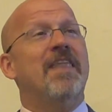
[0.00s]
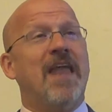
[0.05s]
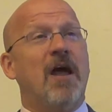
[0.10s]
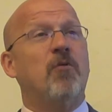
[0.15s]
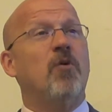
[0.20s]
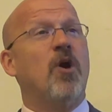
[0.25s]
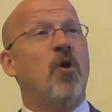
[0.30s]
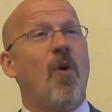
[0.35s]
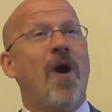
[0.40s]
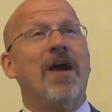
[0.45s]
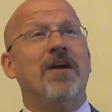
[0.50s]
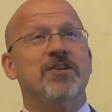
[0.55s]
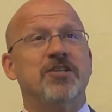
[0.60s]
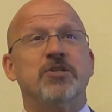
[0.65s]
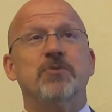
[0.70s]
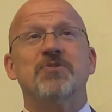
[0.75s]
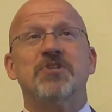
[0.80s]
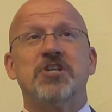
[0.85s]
that requires some